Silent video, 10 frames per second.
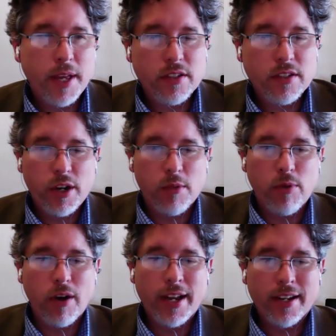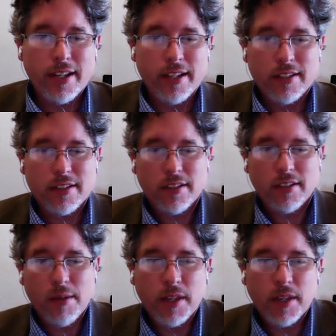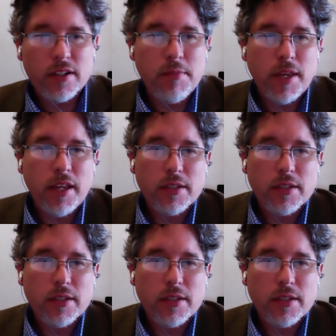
on what your brand is. I mean, to me,